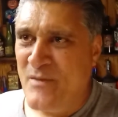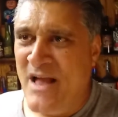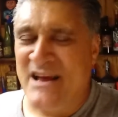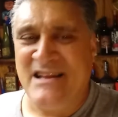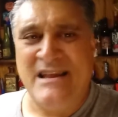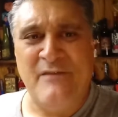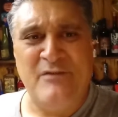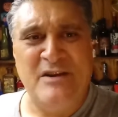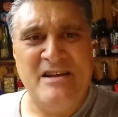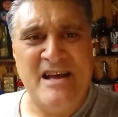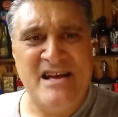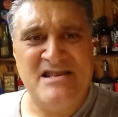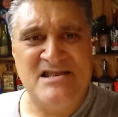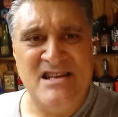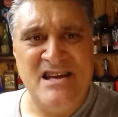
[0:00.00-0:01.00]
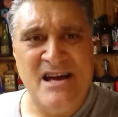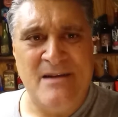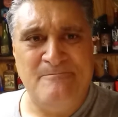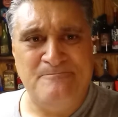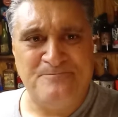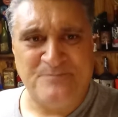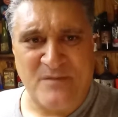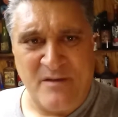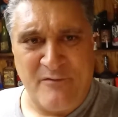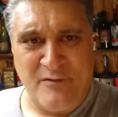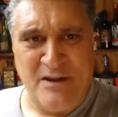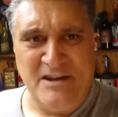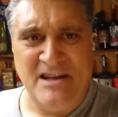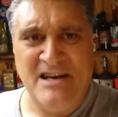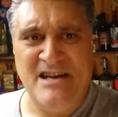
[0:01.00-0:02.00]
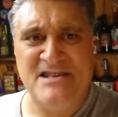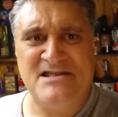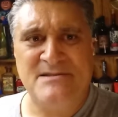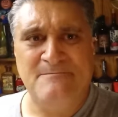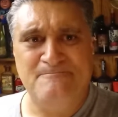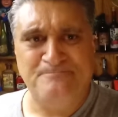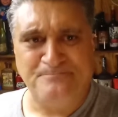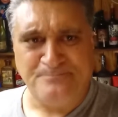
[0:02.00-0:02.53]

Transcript: I could definitely taste the, um, the flintiness,